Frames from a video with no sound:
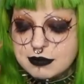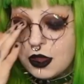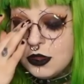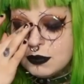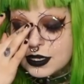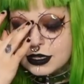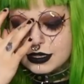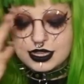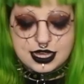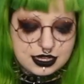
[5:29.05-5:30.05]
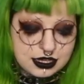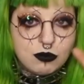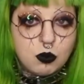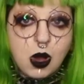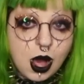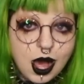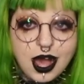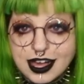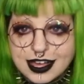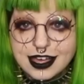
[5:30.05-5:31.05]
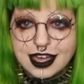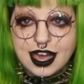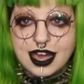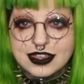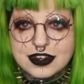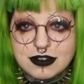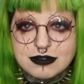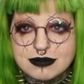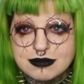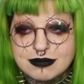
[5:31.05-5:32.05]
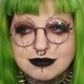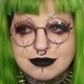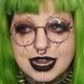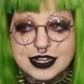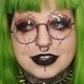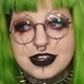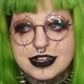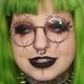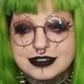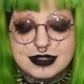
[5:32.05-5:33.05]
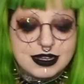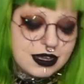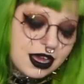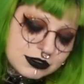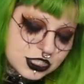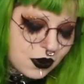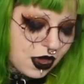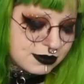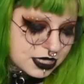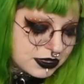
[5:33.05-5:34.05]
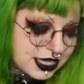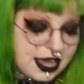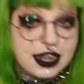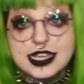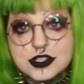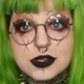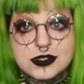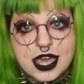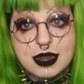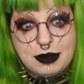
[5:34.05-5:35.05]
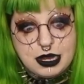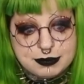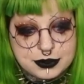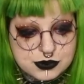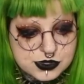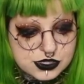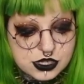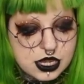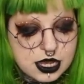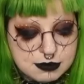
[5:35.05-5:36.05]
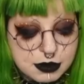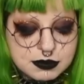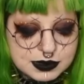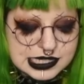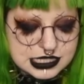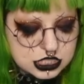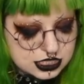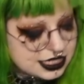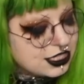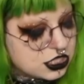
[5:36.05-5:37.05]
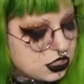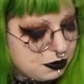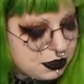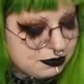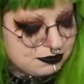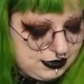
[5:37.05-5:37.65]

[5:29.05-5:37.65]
I'm hoping that they work and they don't and I don't and I, do you know what, I'm so scared. I get so scared buying boots. But, well, let's just let's just open them.